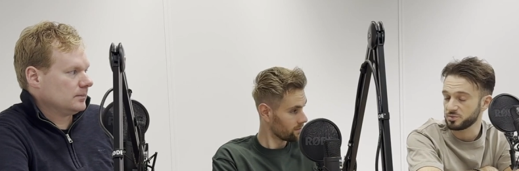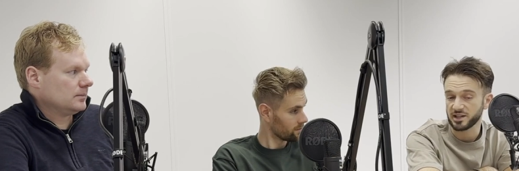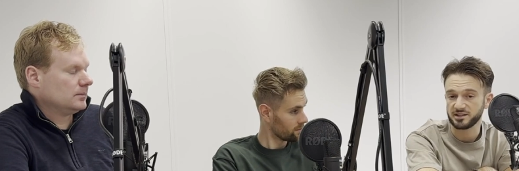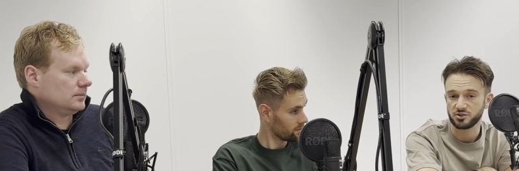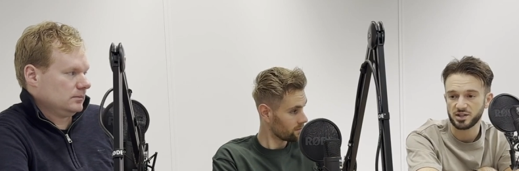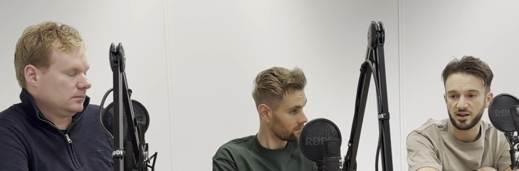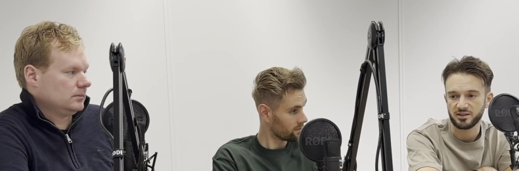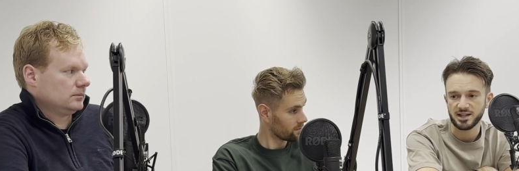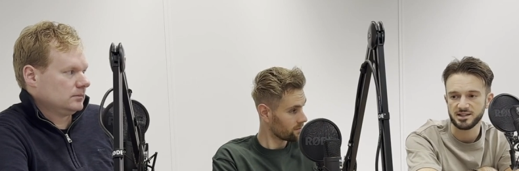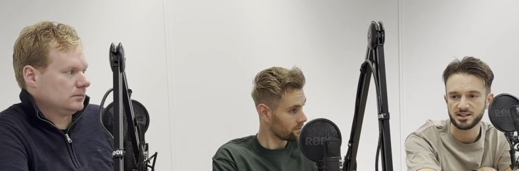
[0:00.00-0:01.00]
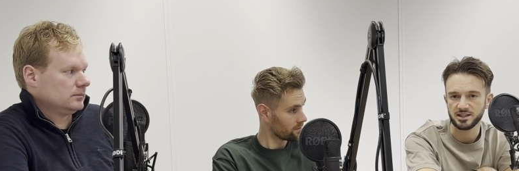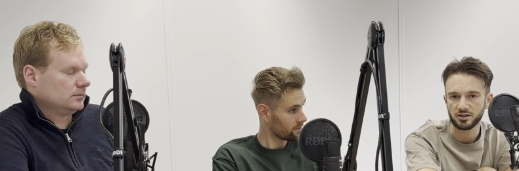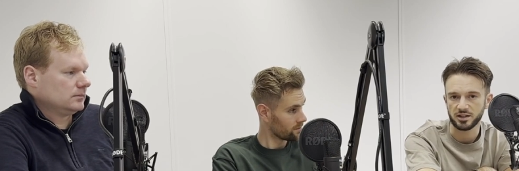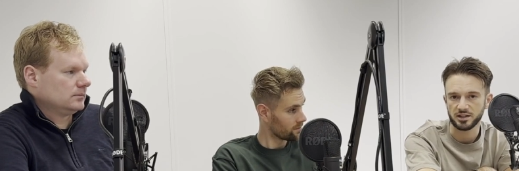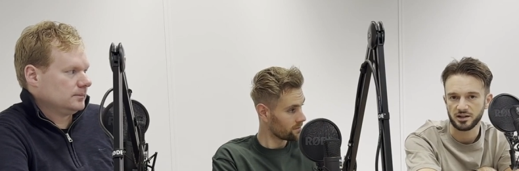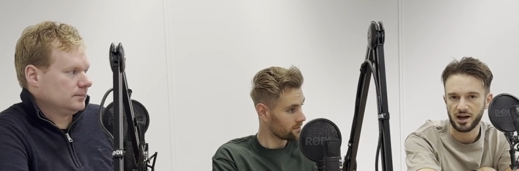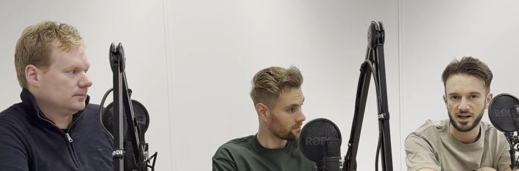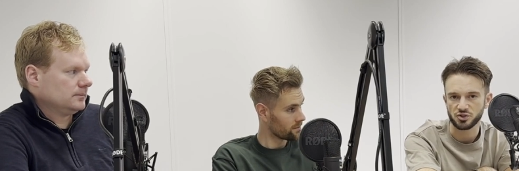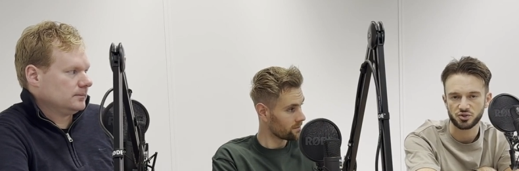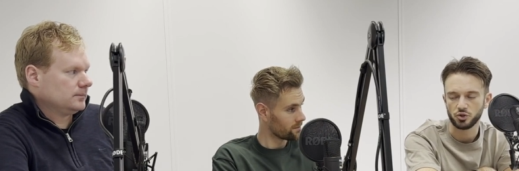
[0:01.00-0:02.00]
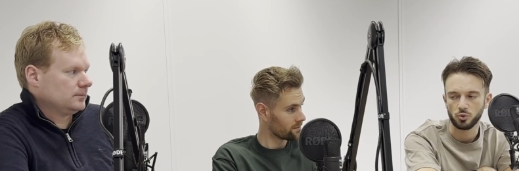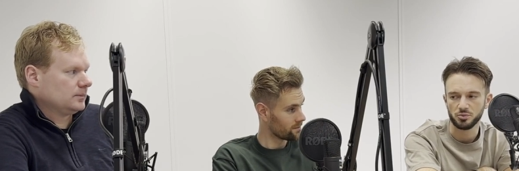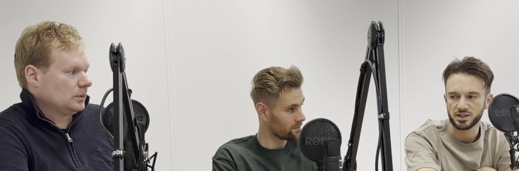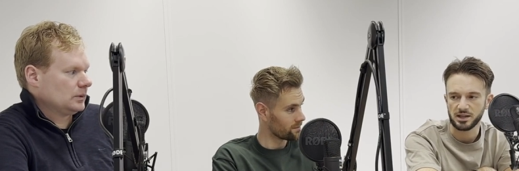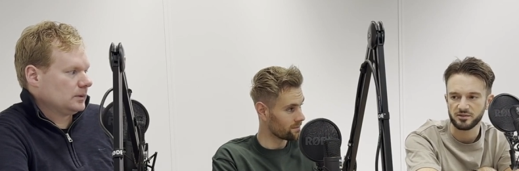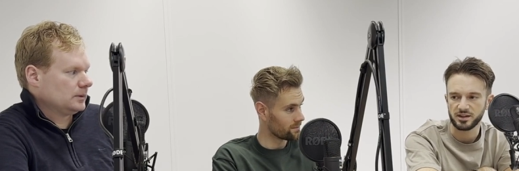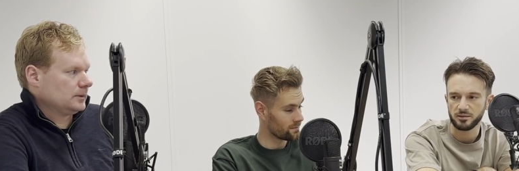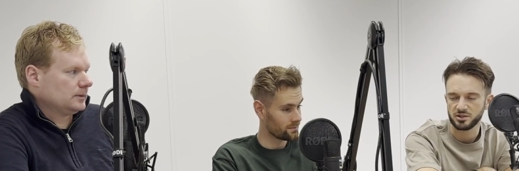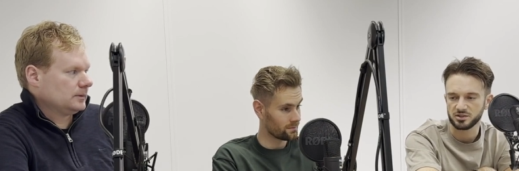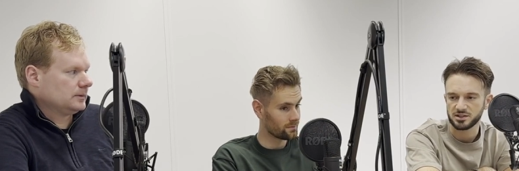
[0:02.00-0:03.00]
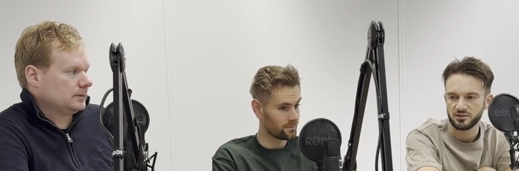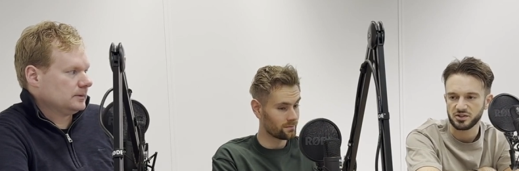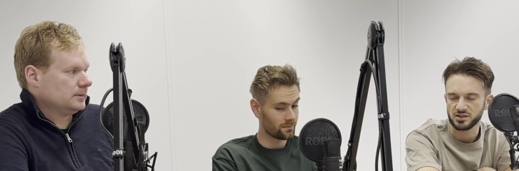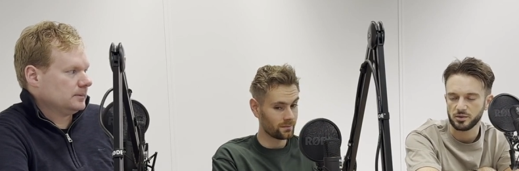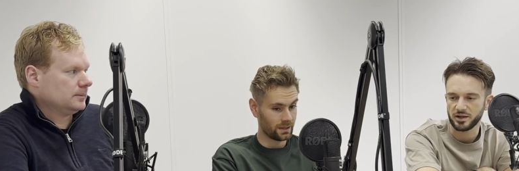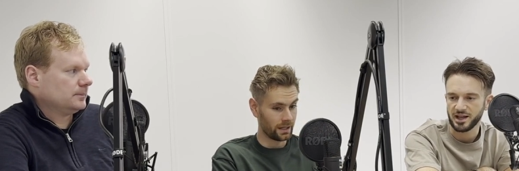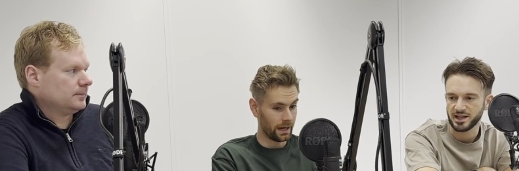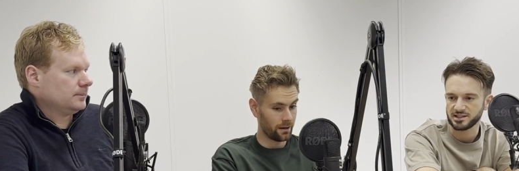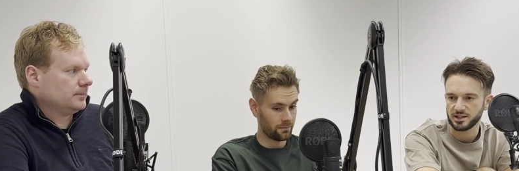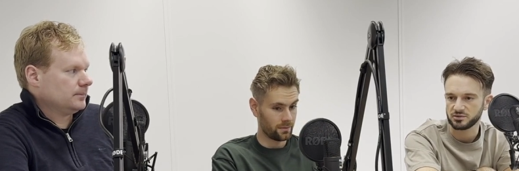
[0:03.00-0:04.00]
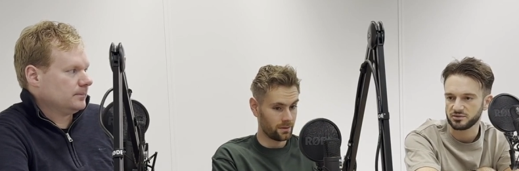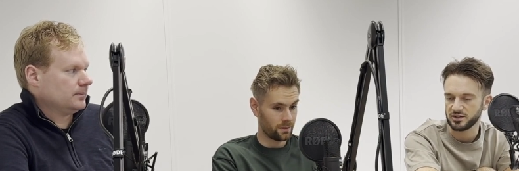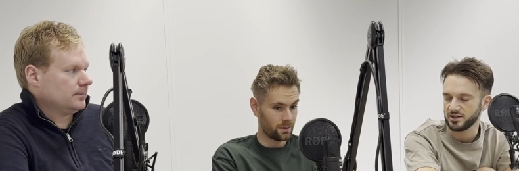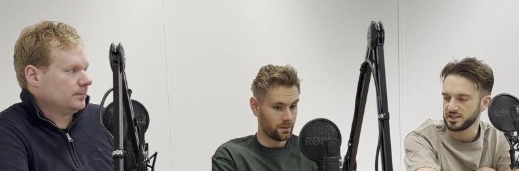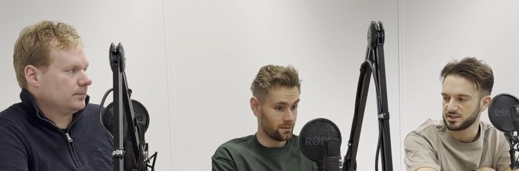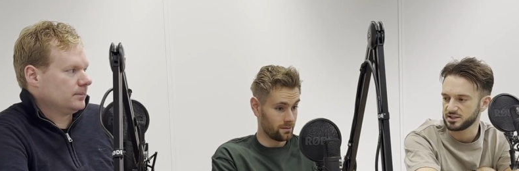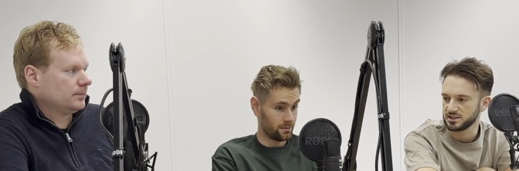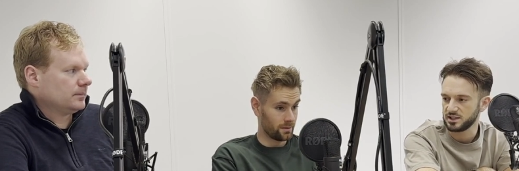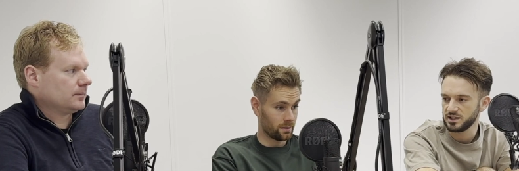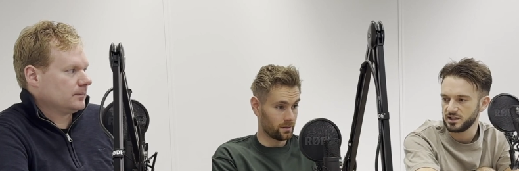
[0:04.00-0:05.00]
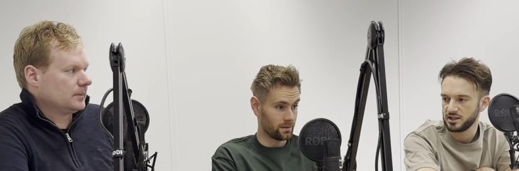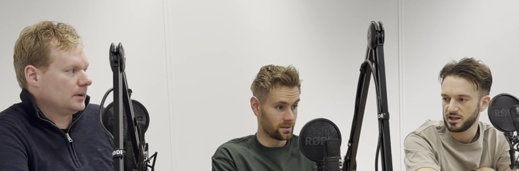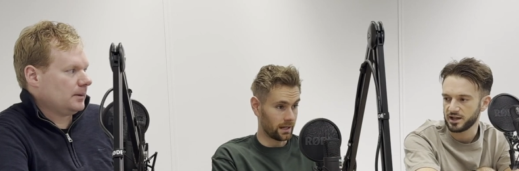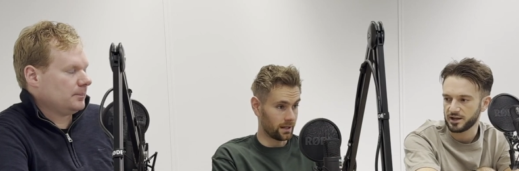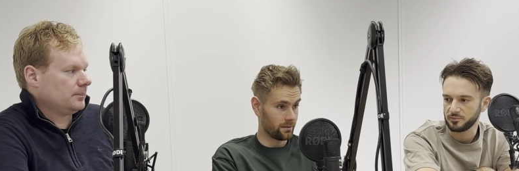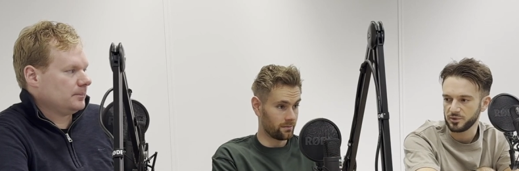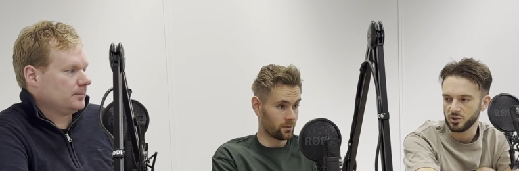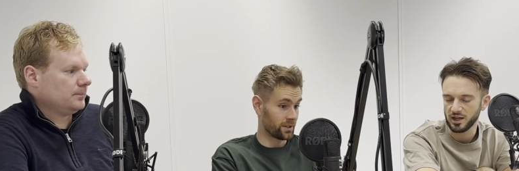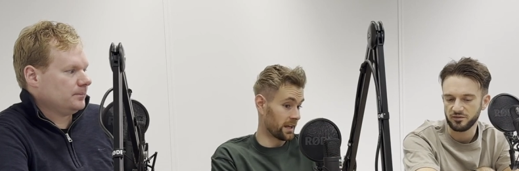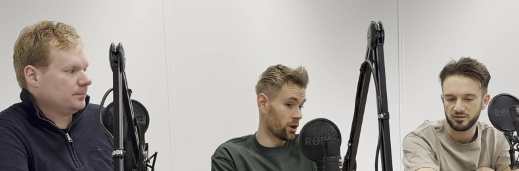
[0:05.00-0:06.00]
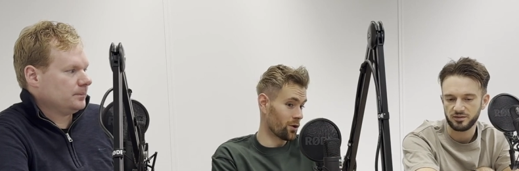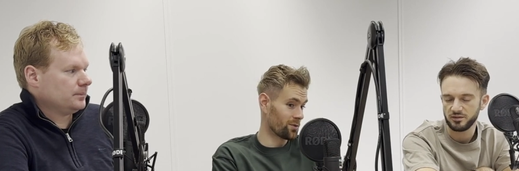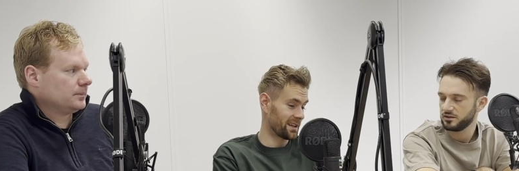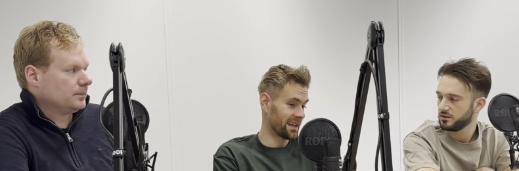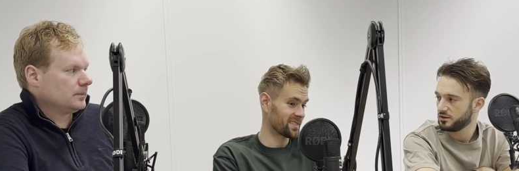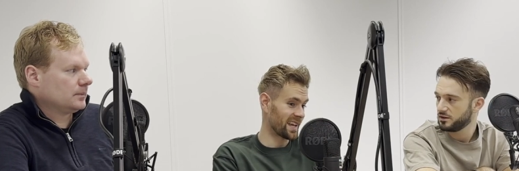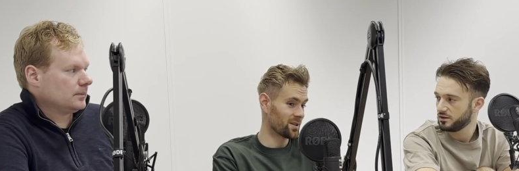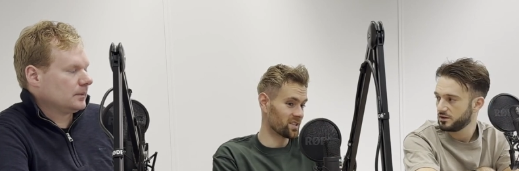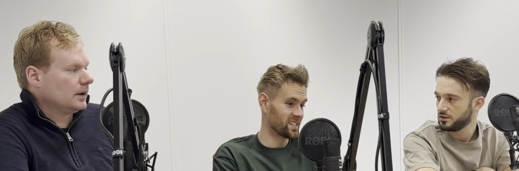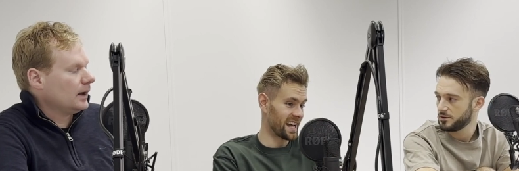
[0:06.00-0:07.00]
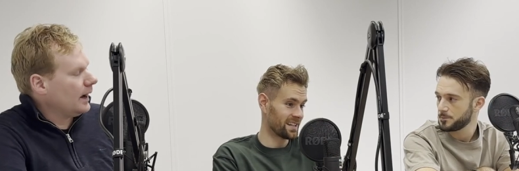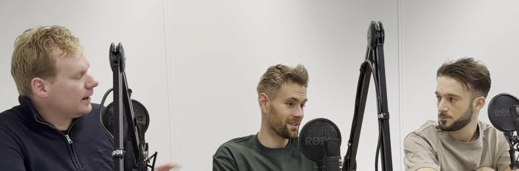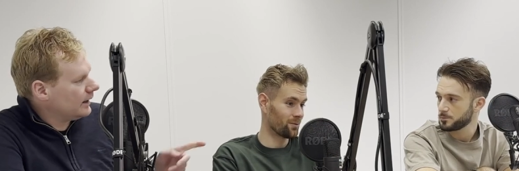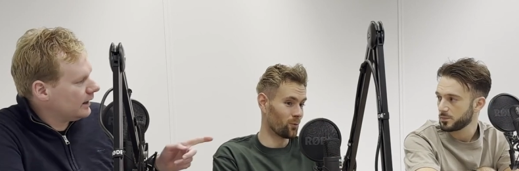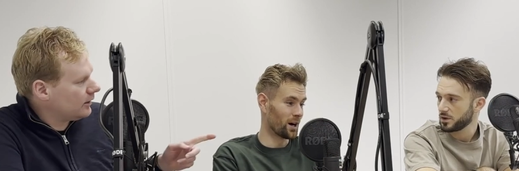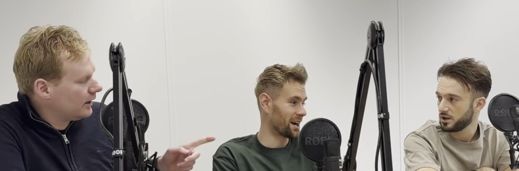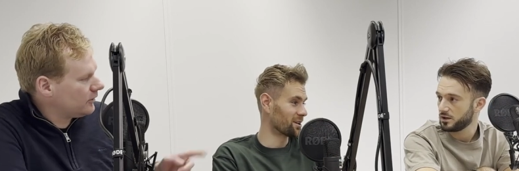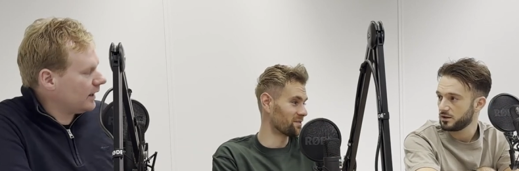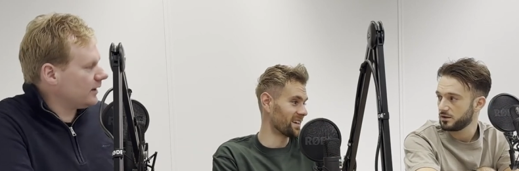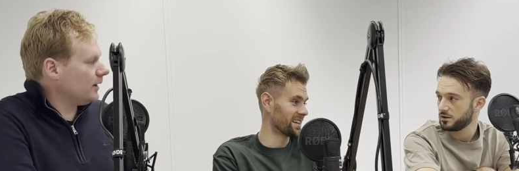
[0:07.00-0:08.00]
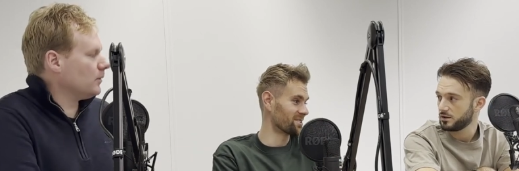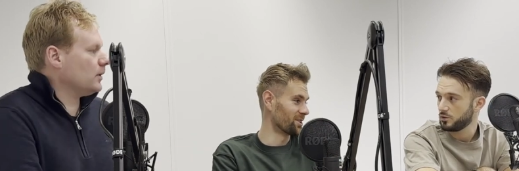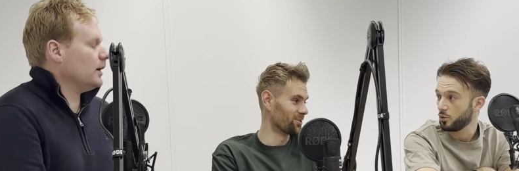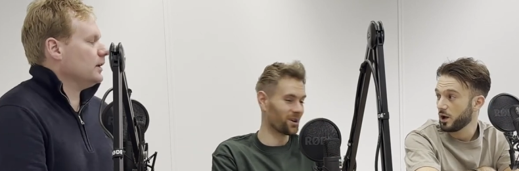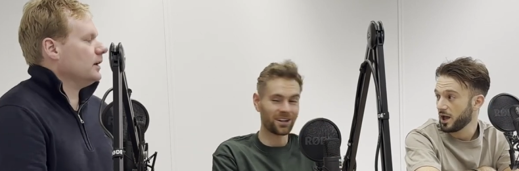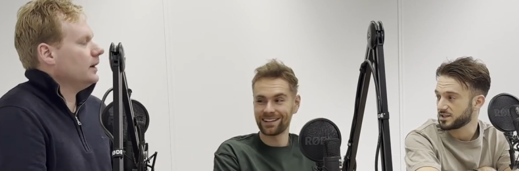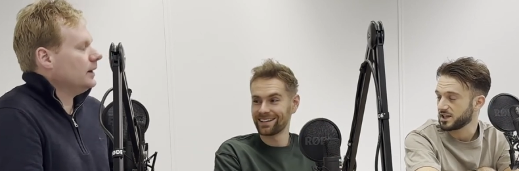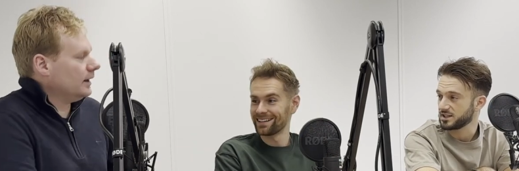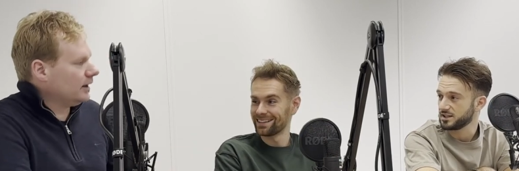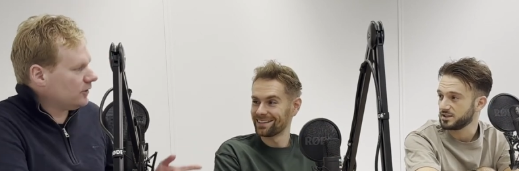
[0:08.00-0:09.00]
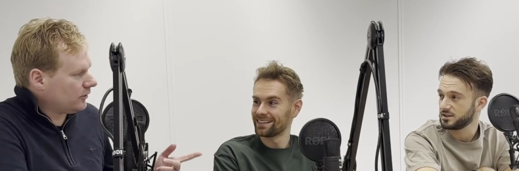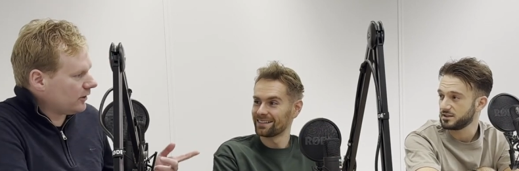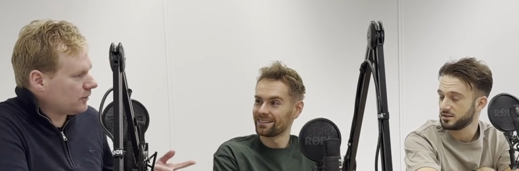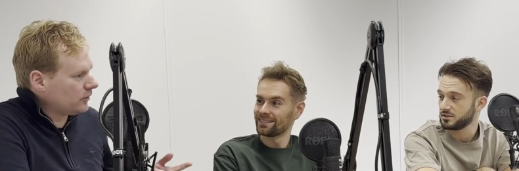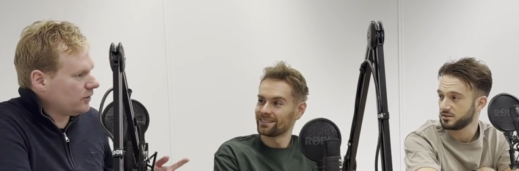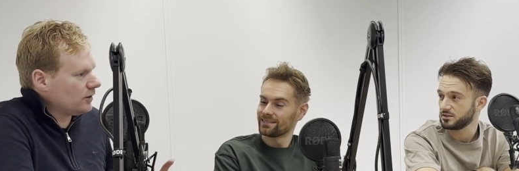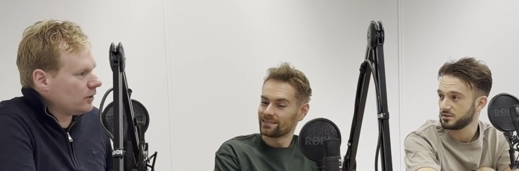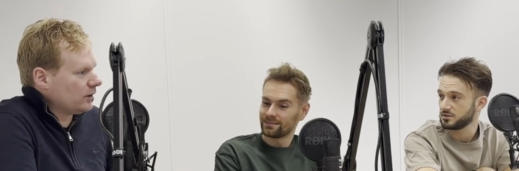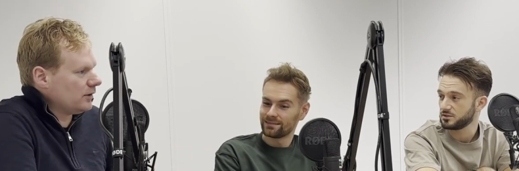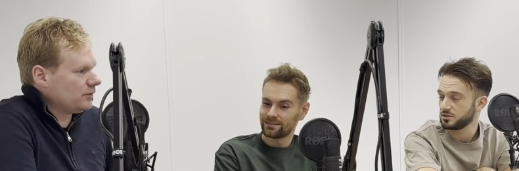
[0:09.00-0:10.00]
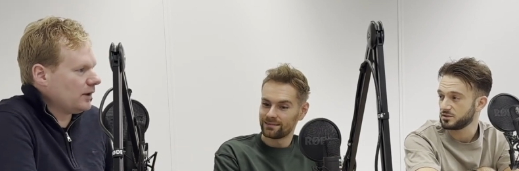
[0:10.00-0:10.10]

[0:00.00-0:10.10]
Speaker 1: be that they just have an intern on it, and it's just a numbers game for them because eventually they want to exit yeah. out of their agency. Exactly. Um, you know, they know that they take on ten. And, and One out exactly, of ten is going to work. Exactly. And that's
Speaker 2: exactly what you say. Just if